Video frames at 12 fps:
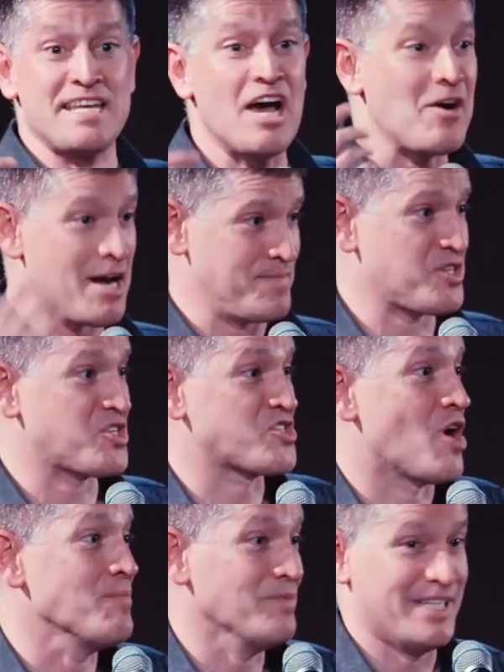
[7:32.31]
and now I'm
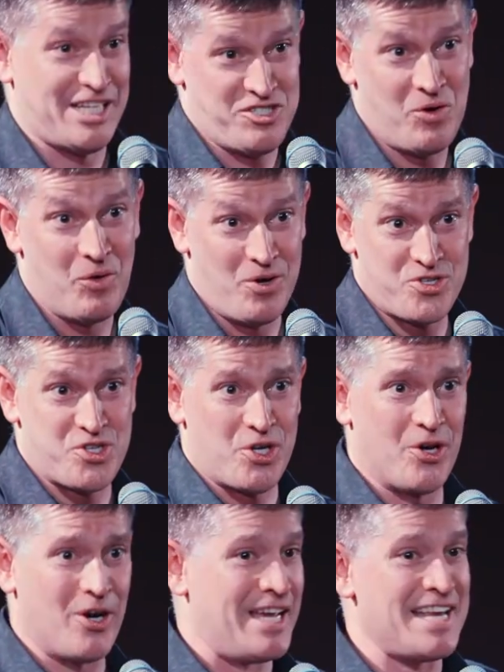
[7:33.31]
stumbling towards
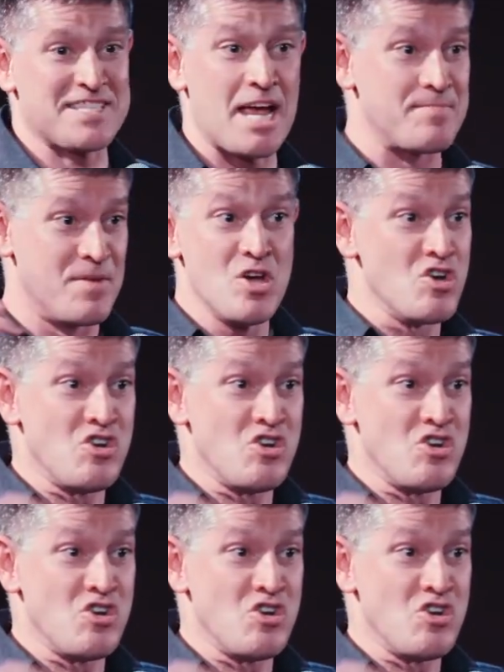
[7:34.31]
her, and as I'm